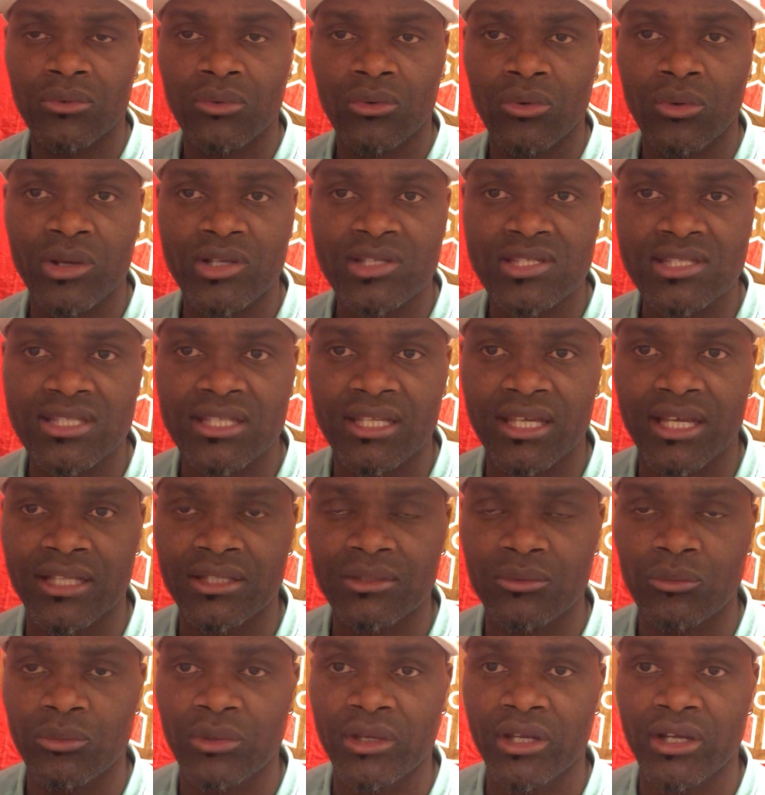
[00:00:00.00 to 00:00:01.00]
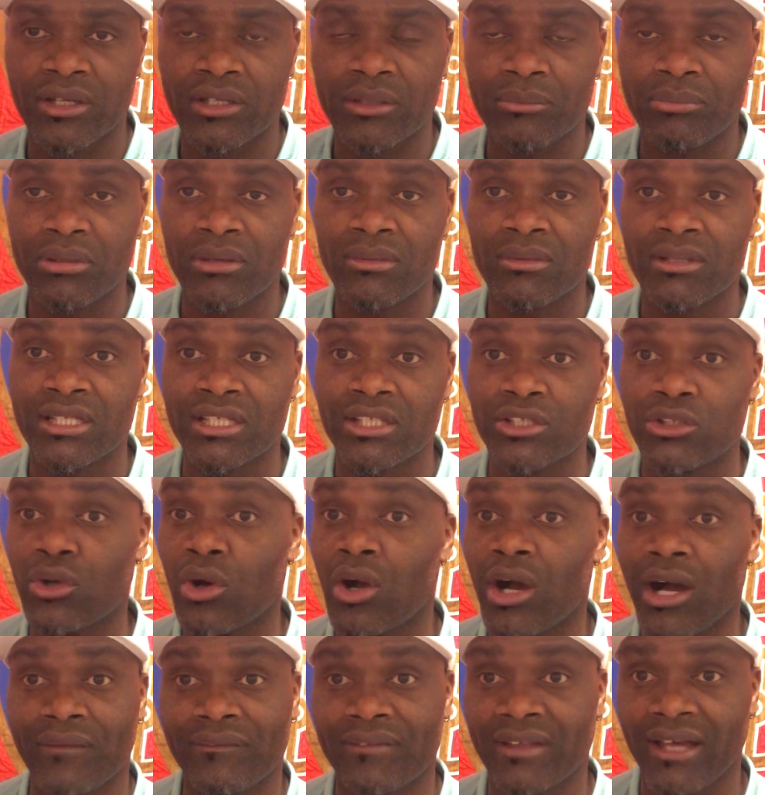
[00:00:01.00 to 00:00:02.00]
question where the Premier League
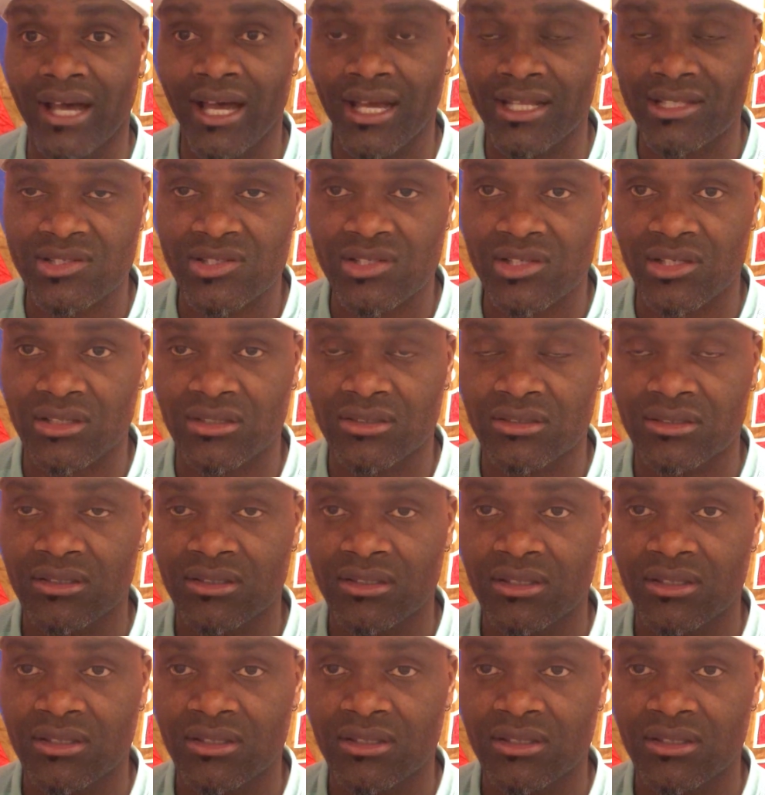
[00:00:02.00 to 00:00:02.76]
don't have the answer,